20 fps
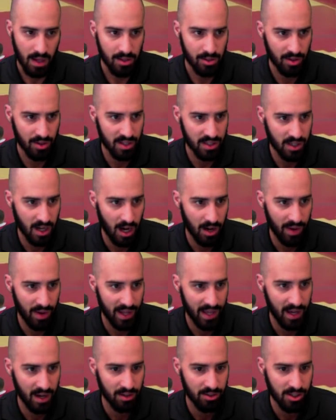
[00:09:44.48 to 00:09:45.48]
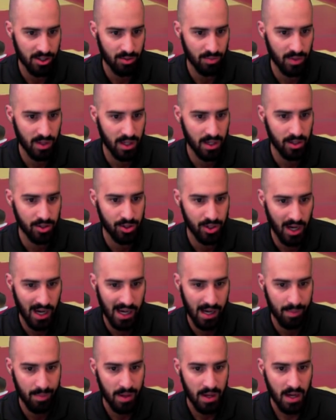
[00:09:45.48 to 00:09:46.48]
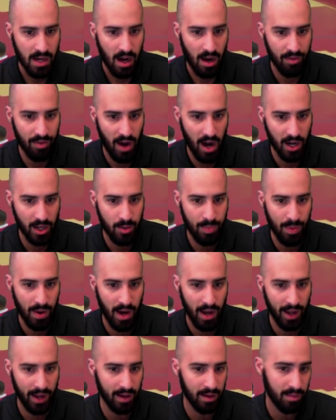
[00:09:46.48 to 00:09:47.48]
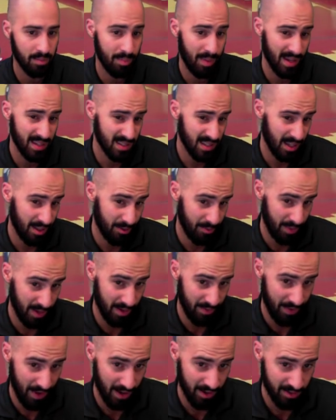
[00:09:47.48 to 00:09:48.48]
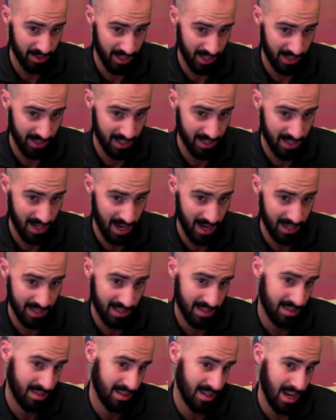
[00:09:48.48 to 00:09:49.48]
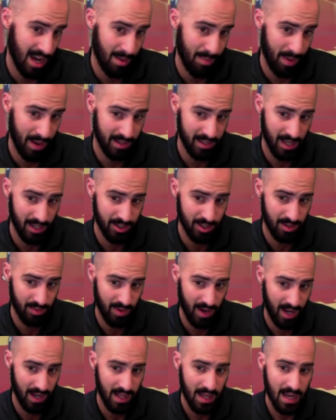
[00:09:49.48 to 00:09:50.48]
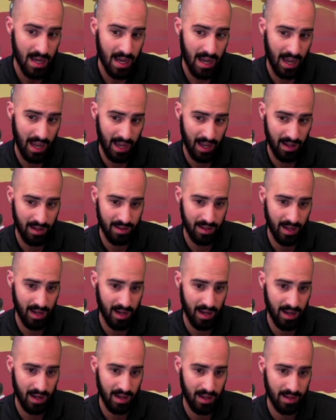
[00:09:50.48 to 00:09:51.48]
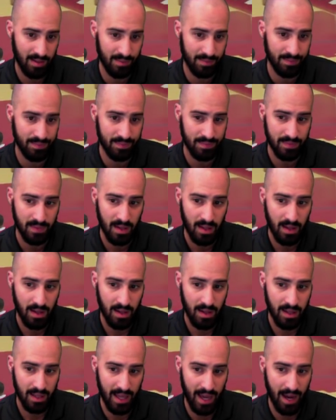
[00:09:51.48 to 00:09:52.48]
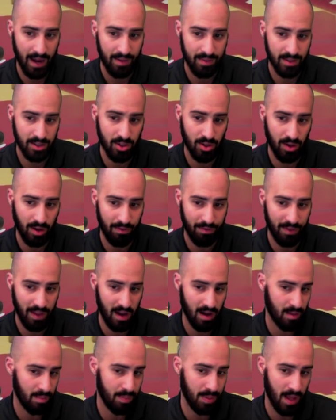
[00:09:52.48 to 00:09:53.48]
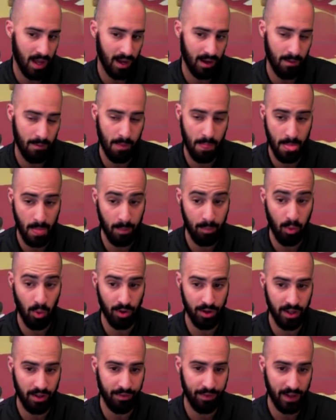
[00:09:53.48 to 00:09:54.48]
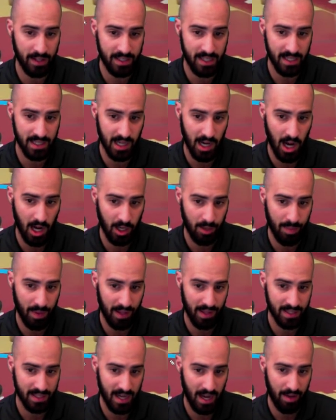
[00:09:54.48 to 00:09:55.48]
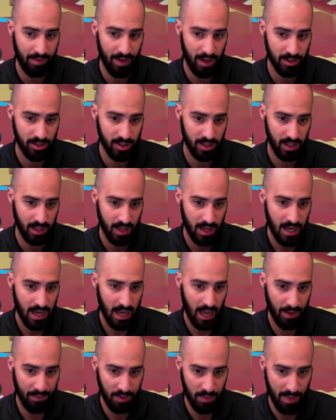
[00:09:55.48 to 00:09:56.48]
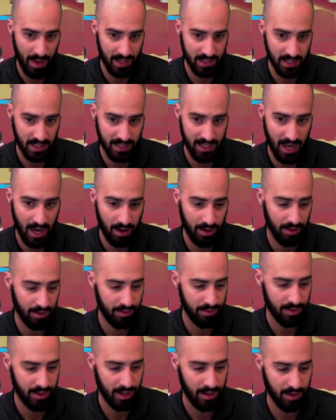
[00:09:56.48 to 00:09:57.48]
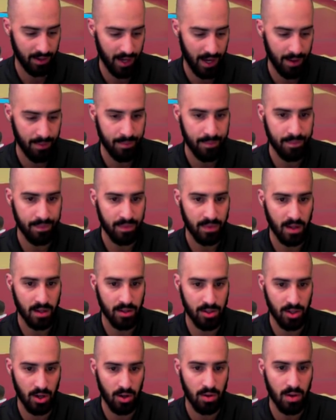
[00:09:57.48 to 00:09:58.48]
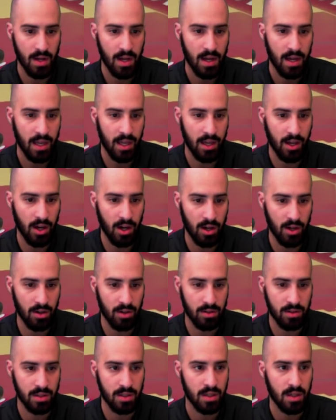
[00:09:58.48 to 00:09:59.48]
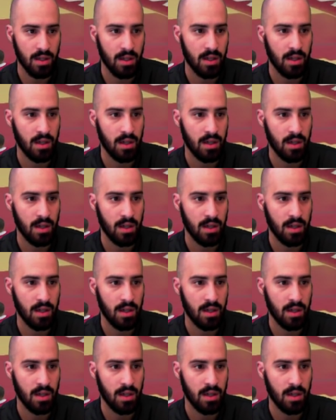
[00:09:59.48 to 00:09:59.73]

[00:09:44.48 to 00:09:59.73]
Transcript: So this guard right here does a really good job of occupying basically 3 defenders. Like, this guy's got to pay attention, right? And yeah, so if they are playing a poor defense, he's going to occupy this guy eventually if he makes it down into here, okay? So he goes,